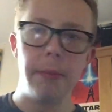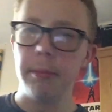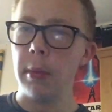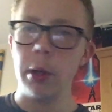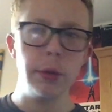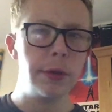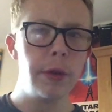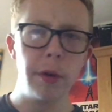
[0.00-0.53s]

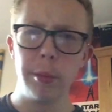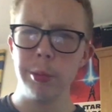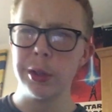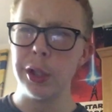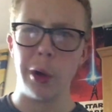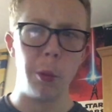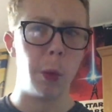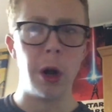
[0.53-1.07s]
most films
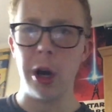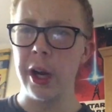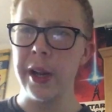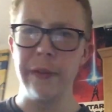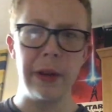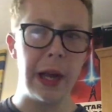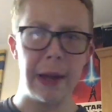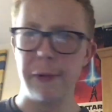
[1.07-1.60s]
don't work
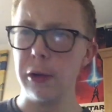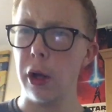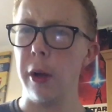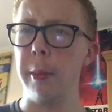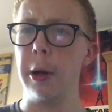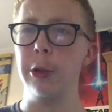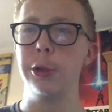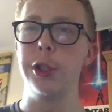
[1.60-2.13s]
if you have no
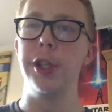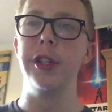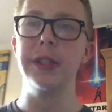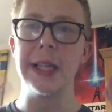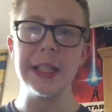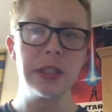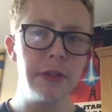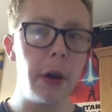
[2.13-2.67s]
emotion.
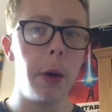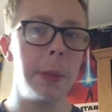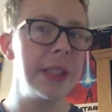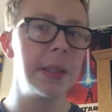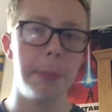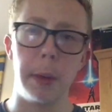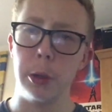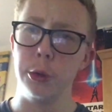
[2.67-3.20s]
This film is
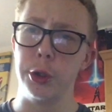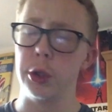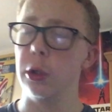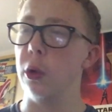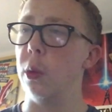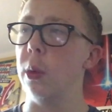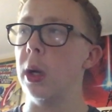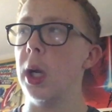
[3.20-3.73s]

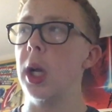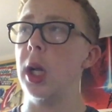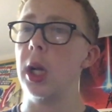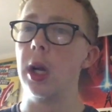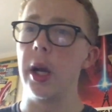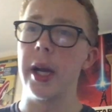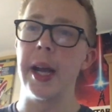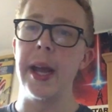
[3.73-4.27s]
emotional,
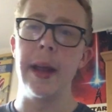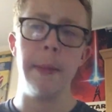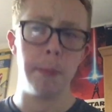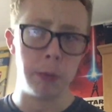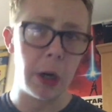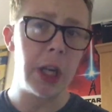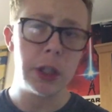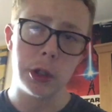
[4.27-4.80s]
okay?
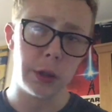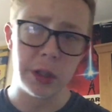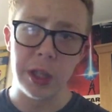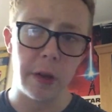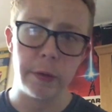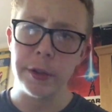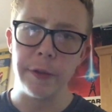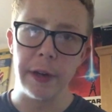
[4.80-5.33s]
Brace
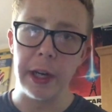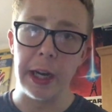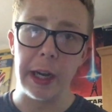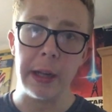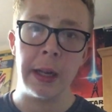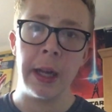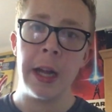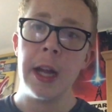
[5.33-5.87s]
yourselves for that.
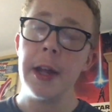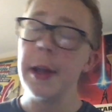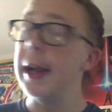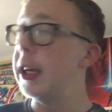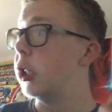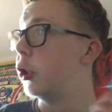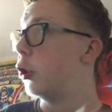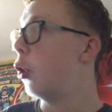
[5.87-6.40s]

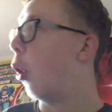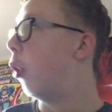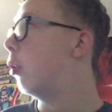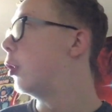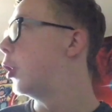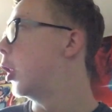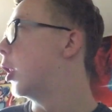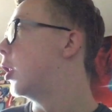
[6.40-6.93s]
It is
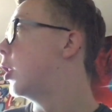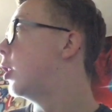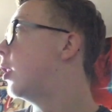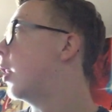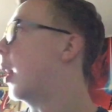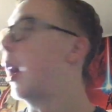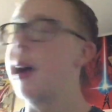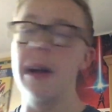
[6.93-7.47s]
not just
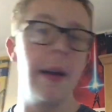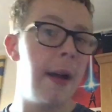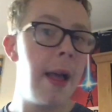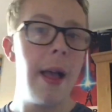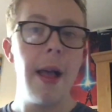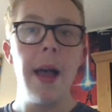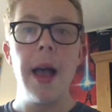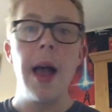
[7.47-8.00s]
the
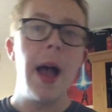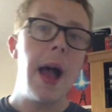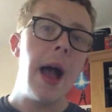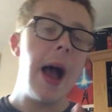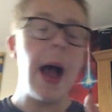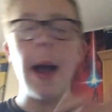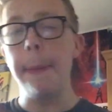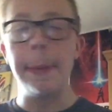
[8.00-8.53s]

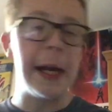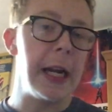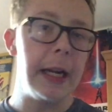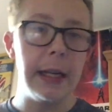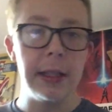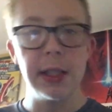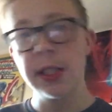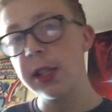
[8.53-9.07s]

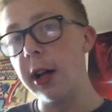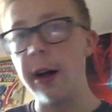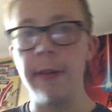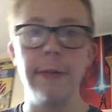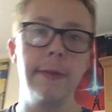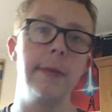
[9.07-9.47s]
happy stuff